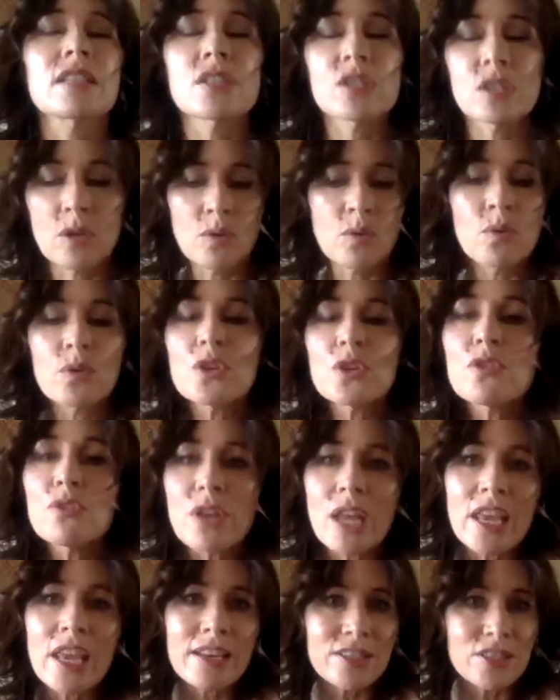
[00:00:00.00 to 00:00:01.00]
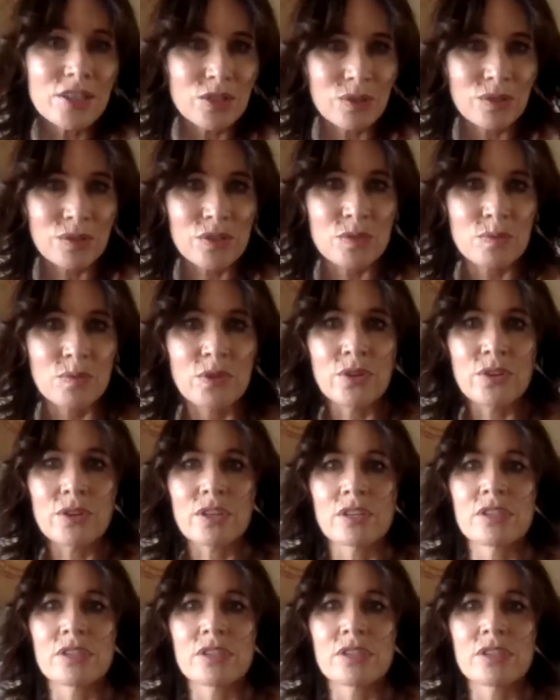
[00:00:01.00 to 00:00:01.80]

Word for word: So all you need to do this work